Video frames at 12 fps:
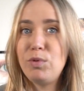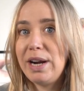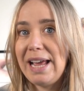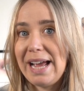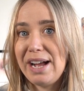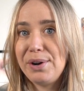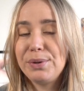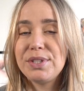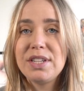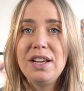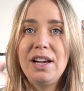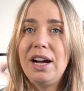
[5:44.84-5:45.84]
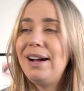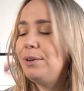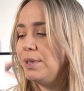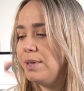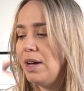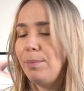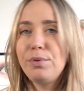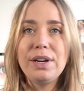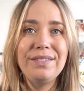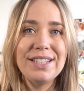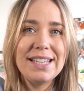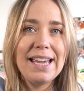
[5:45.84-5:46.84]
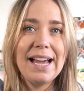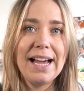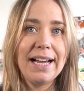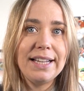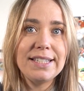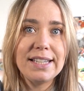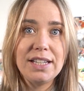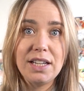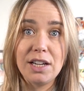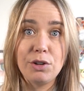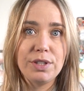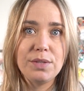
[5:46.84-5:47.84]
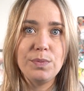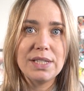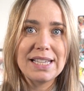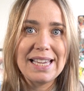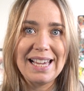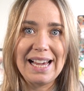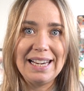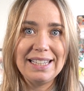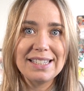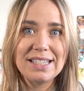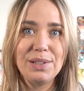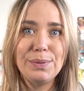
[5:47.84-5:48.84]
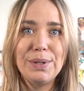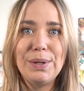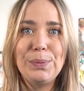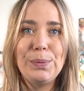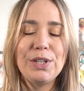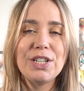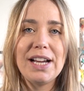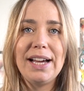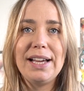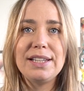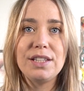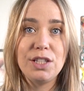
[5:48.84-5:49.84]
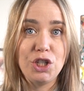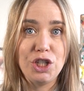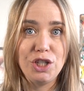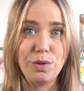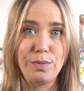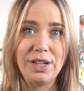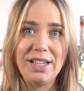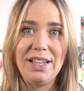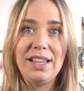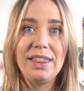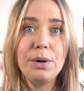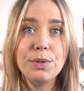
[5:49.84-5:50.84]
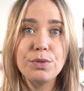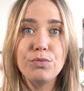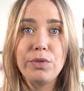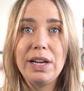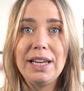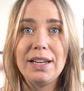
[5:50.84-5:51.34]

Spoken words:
run out. I previously had a Christmas Galaxy one which had the gingerbread in it, and that was really